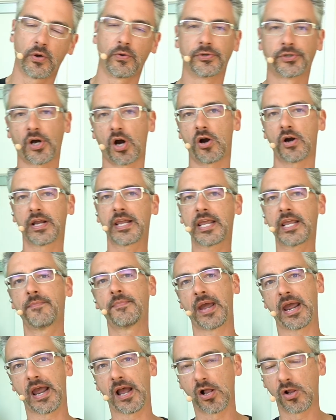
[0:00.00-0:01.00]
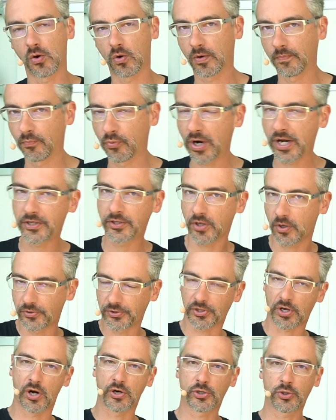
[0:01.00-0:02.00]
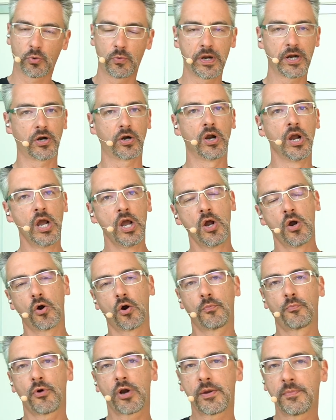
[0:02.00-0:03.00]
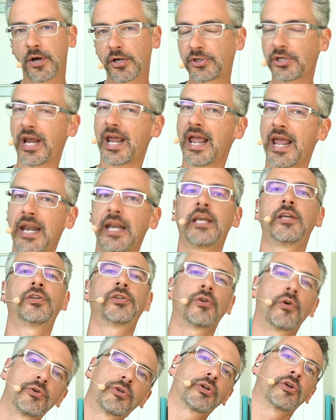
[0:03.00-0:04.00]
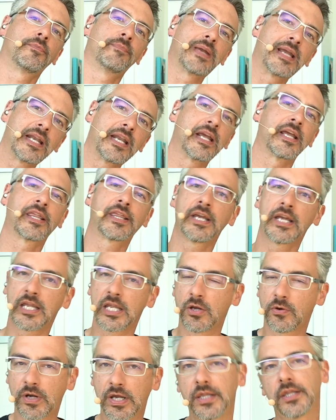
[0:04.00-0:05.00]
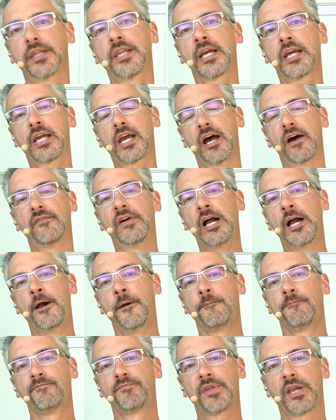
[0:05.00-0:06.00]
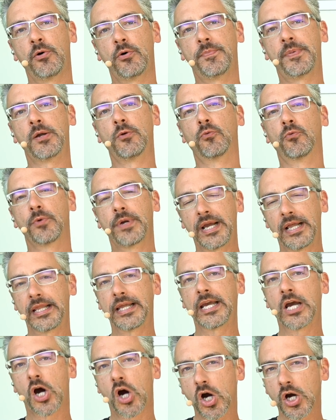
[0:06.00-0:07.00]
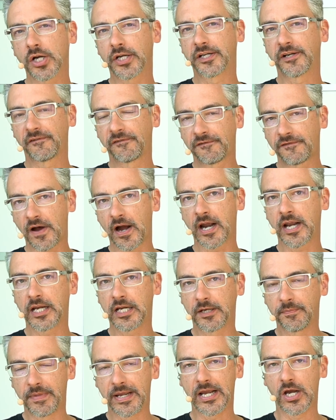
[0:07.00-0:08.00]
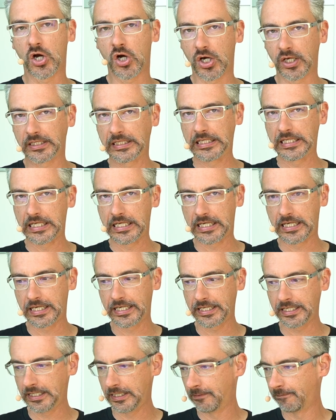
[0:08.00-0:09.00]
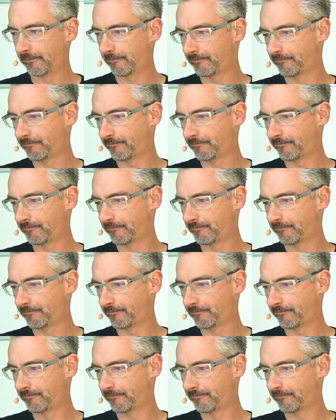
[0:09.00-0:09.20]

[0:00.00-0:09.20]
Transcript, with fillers: Ozar email or Brent Ozar Twitter or pretty much any social media thing you can think of, it would be really hard to find me online.